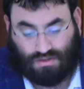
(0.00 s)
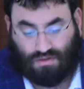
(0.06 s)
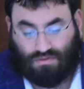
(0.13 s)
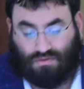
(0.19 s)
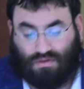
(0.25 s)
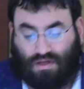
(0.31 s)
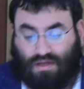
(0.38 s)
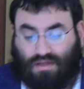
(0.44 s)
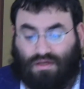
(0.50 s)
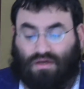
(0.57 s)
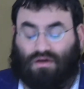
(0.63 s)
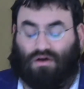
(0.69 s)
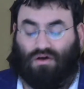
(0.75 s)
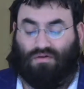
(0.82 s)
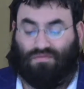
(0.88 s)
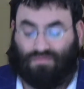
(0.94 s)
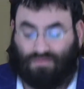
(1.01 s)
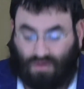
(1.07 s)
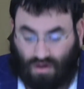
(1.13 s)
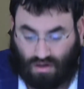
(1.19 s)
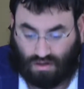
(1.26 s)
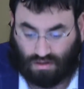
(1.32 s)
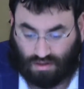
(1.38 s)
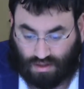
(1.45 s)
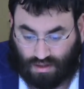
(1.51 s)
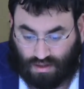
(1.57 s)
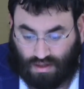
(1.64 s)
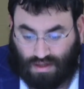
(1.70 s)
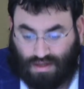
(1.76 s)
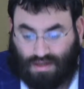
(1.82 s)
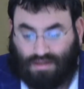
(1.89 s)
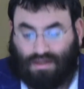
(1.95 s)
the idea of Ka'achli,
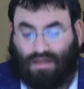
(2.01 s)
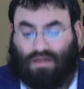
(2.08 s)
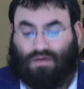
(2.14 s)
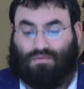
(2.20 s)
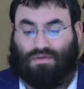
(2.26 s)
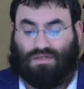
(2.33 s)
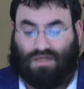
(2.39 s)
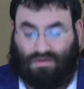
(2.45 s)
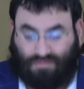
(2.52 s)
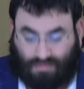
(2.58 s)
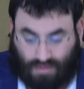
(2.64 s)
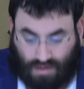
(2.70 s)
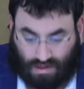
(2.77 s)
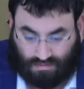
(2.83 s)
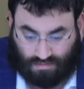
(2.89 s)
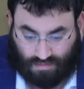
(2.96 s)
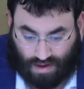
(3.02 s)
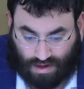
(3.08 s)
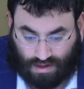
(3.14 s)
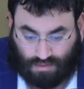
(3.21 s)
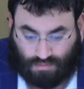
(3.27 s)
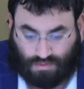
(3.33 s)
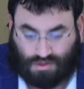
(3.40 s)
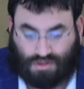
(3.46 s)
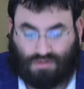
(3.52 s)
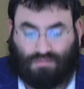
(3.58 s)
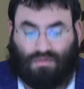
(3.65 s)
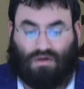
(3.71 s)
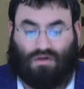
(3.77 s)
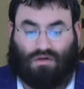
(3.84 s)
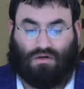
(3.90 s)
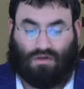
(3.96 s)
that they receive from the level of ayin, which is the
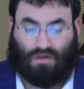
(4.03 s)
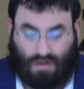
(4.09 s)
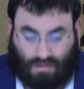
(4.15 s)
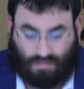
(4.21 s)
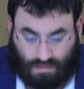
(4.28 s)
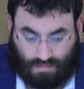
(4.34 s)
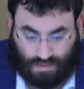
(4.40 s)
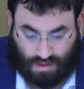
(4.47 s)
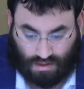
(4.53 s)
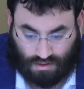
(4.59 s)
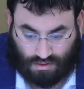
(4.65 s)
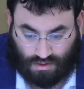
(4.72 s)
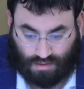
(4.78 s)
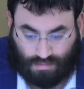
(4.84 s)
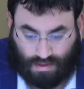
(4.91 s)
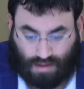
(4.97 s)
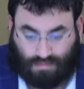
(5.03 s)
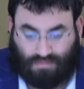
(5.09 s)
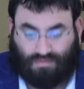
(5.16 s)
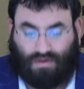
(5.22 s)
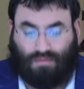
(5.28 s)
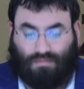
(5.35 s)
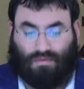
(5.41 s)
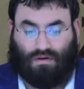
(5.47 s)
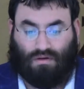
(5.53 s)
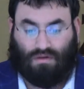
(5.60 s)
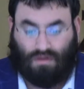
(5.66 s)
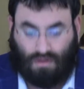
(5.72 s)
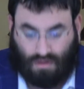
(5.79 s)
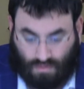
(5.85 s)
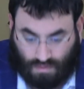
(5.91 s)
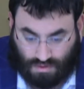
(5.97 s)
Mokar Chachma Bina Nikrem Abba V'Imo,
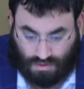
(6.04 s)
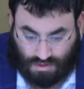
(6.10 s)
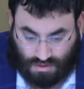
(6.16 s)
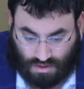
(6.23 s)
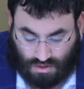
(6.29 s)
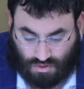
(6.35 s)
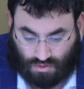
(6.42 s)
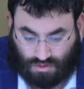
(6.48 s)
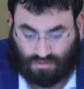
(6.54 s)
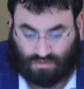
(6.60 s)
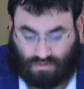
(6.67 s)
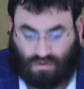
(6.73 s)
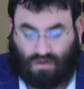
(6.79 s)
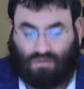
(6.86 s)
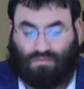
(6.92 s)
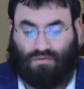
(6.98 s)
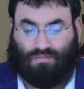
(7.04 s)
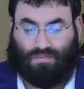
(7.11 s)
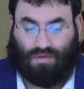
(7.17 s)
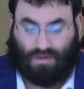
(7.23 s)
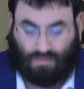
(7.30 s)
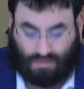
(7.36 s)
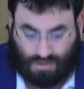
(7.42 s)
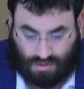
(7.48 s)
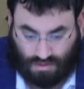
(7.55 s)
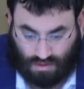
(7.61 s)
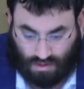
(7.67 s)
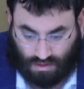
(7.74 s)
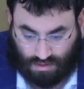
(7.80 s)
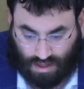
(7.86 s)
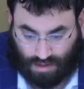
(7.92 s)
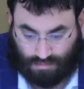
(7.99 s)
which is the source of Chachma Bina, which is
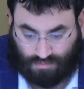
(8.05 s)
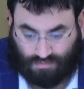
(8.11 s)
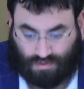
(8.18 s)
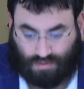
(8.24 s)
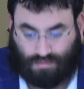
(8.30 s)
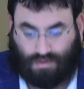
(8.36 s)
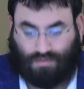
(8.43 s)
called Abba V'Imo.